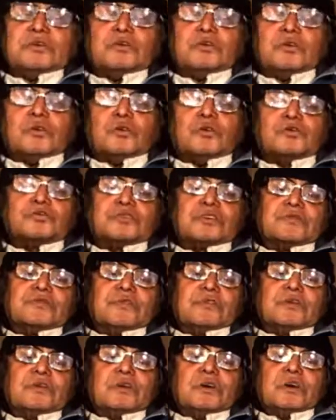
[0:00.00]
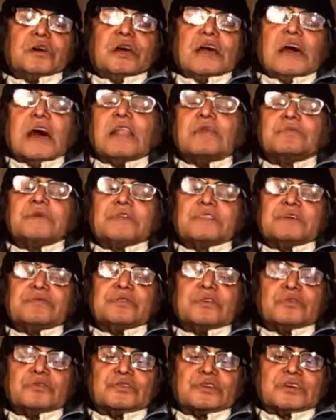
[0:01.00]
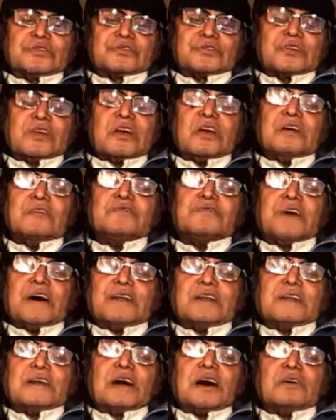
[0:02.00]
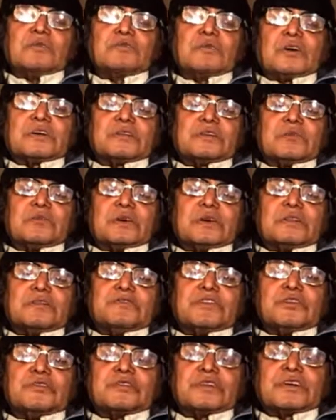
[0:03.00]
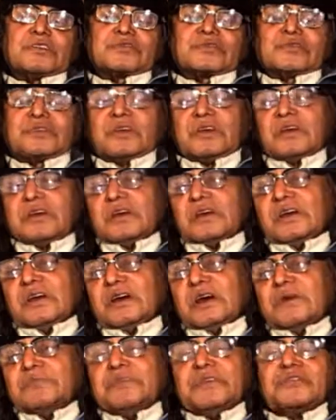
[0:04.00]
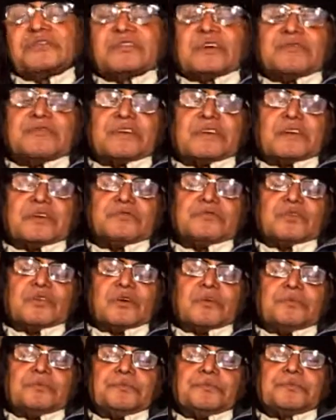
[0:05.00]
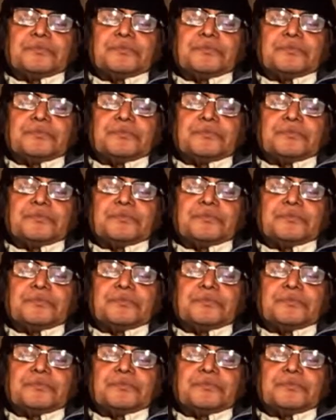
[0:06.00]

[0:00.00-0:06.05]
doors and helping the voters, finding out what the voters have been suffering from.